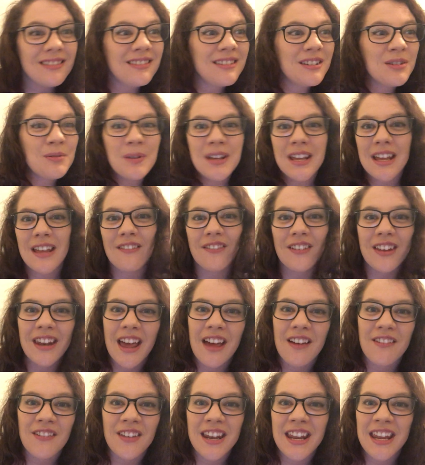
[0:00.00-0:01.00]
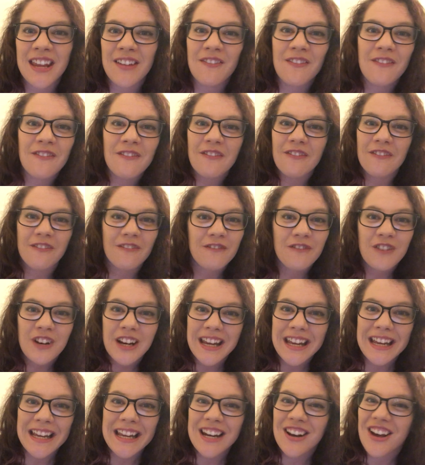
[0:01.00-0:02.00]
Do we even have any
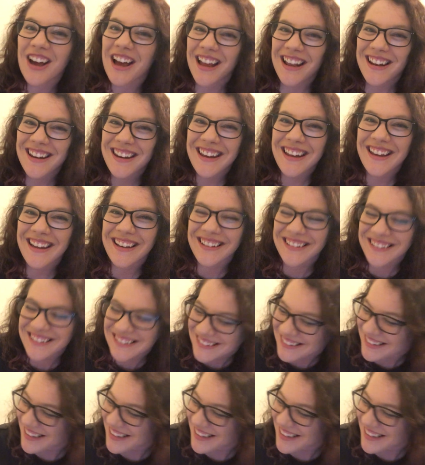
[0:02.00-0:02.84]
freaking idea?